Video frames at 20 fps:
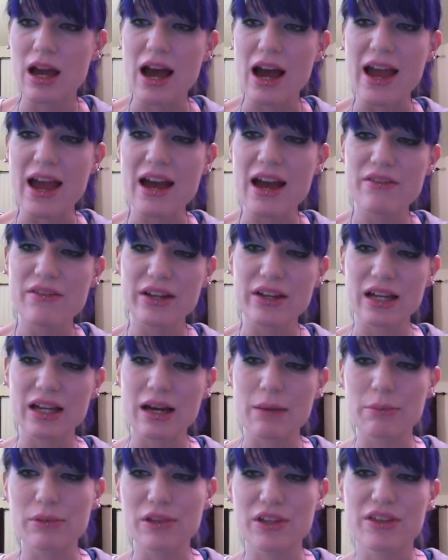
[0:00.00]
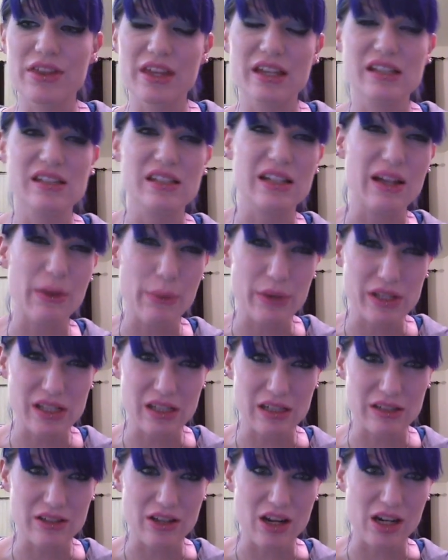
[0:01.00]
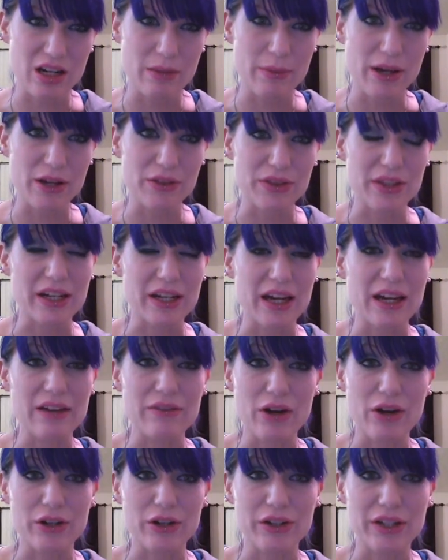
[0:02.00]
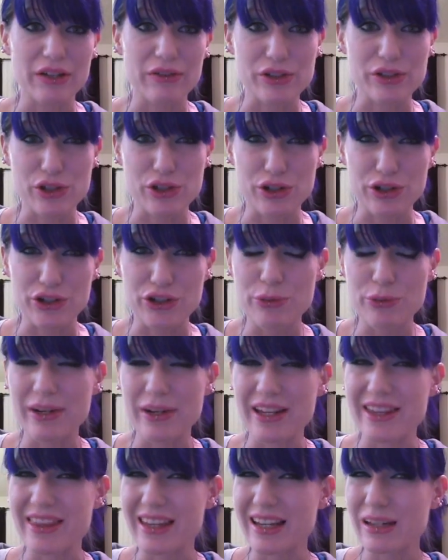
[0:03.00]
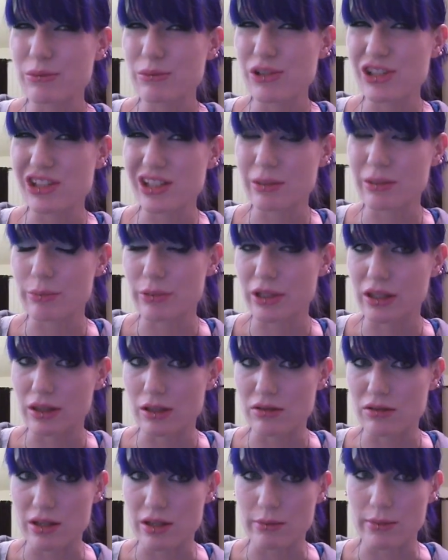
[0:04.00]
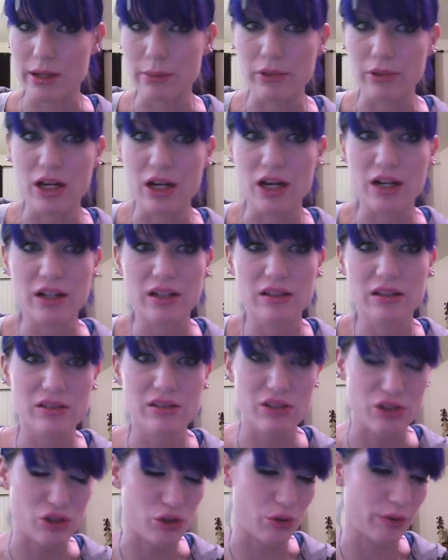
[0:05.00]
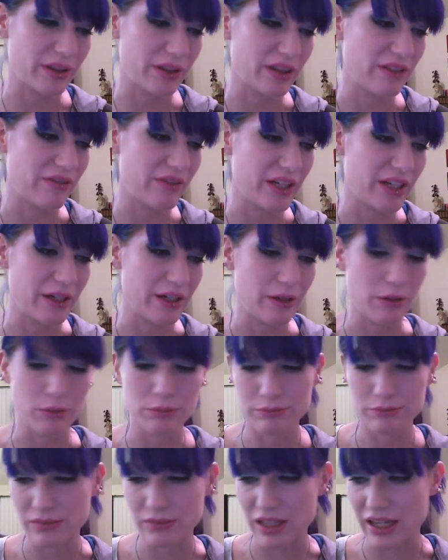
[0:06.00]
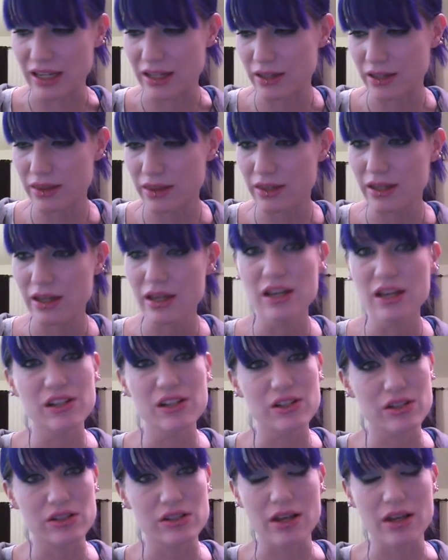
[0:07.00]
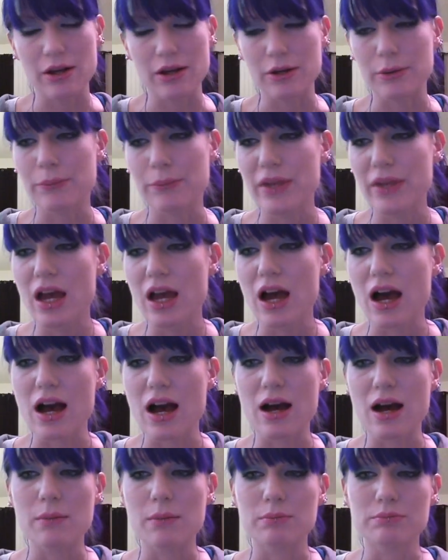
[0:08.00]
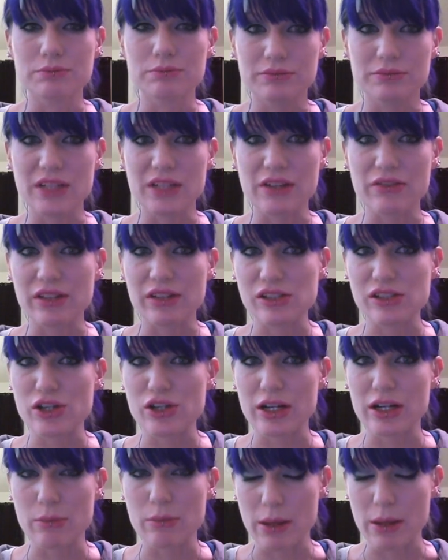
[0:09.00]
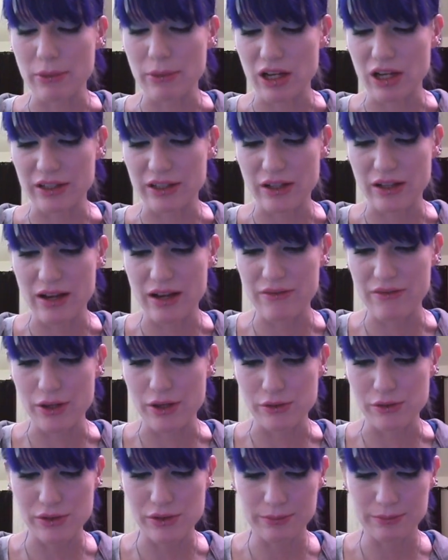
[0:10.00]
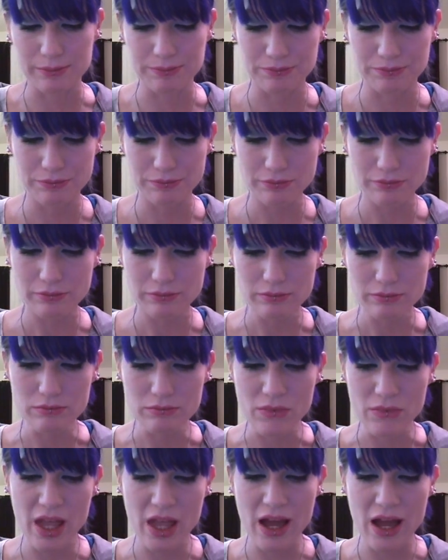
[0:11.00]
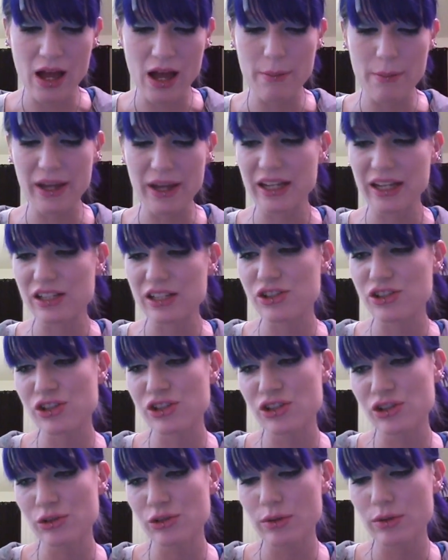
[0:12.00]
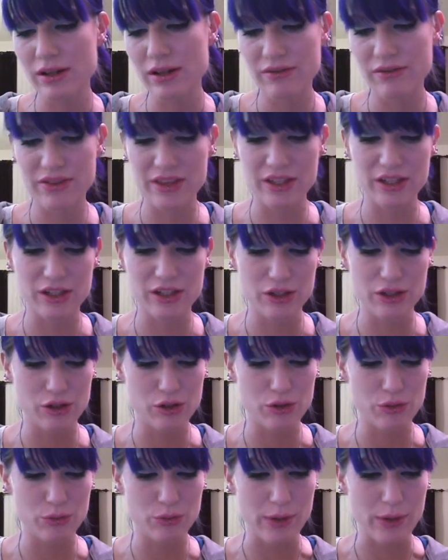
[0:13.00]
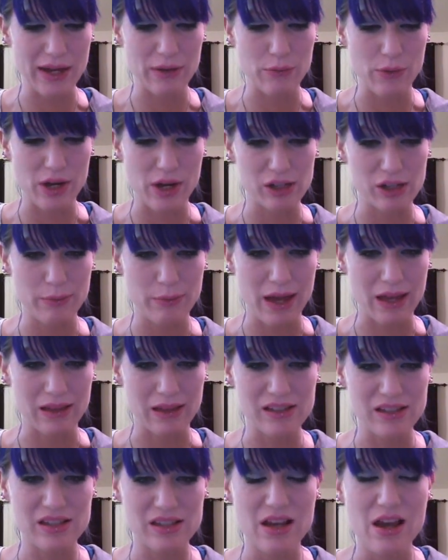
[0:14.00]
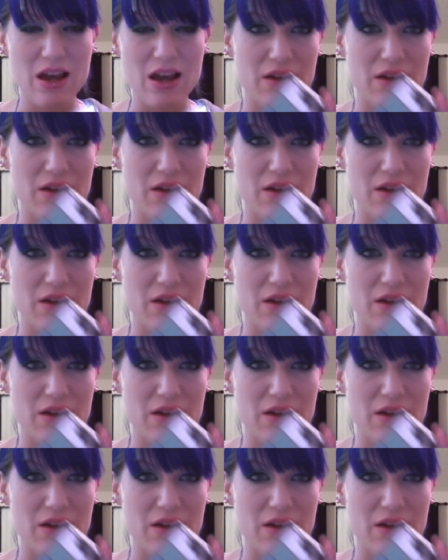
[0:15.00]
have a couple of things that I was going to talk about that I have already returned, but I think I'm just going to put those on my blog to shorten the video length. So definitely check out my blog and I'll have those. I got 2 of the new Wet n Wild palettes.